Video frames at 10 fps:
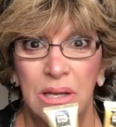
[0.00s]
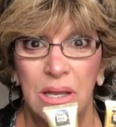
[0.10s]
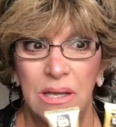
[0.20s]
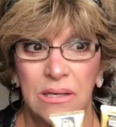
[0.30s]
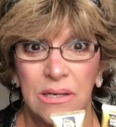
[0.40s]

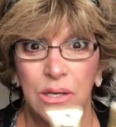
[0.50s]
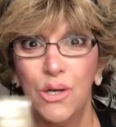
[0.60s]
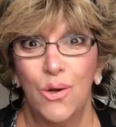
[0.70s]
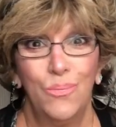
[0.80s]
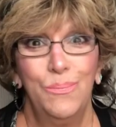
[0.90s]
And
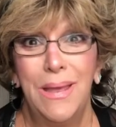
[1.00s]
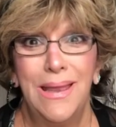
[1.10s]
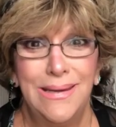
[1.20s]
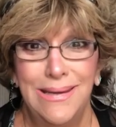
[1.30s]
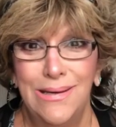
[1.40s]
you know,
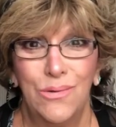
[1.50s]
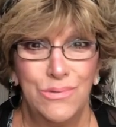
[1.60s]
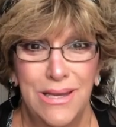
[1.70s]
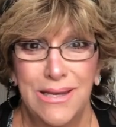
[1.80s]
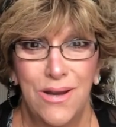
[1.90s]
man, he
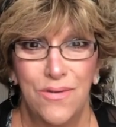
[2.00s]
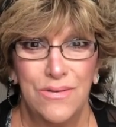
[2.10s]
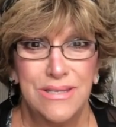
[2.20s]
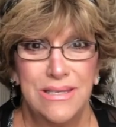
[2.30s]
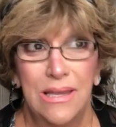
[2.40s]
don't take care of
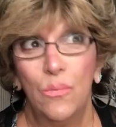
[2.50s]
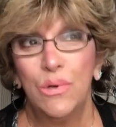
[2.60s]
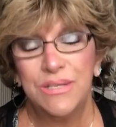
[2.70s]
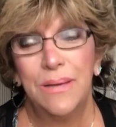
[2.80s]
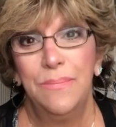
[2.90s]
his skin.
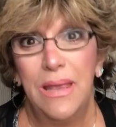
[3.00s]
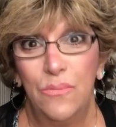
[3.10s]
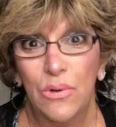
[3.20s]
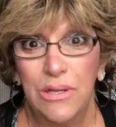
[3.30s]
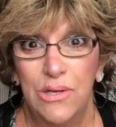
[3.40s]
Well, some men
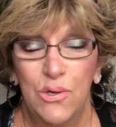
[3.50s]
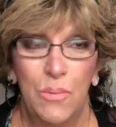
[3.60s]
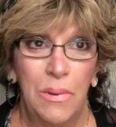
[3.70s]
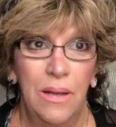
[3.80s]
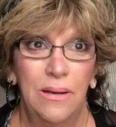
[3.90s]
really
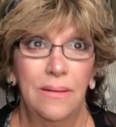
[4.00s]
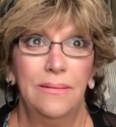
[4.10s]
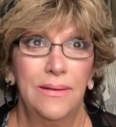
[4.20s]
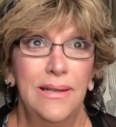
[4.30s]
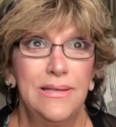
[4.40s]
do, but
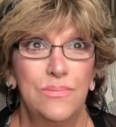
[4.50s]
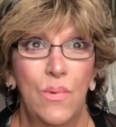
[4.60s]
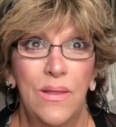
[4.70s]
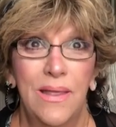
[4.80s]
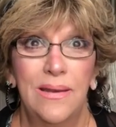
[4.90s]
he's
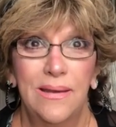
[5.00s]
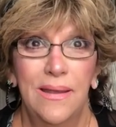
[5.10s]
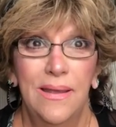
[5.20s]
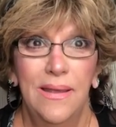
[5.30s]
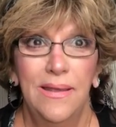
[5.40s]
one that,
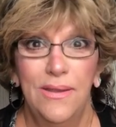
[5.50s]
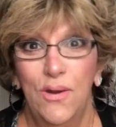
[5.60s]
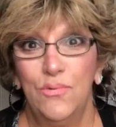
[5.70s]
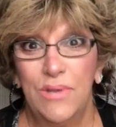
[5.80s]
you know,